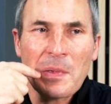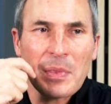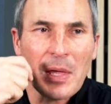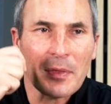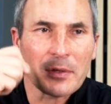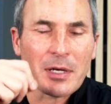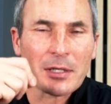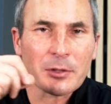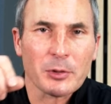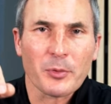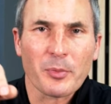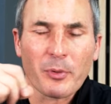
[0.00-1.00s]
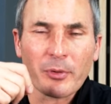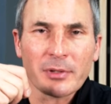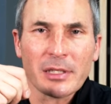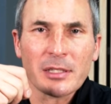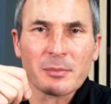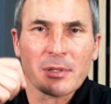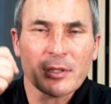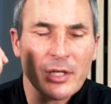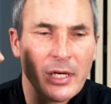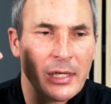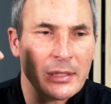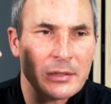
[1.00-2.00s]
that the doctor's report needs to be
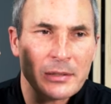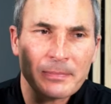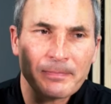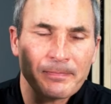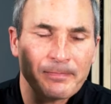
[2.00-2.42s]
changed.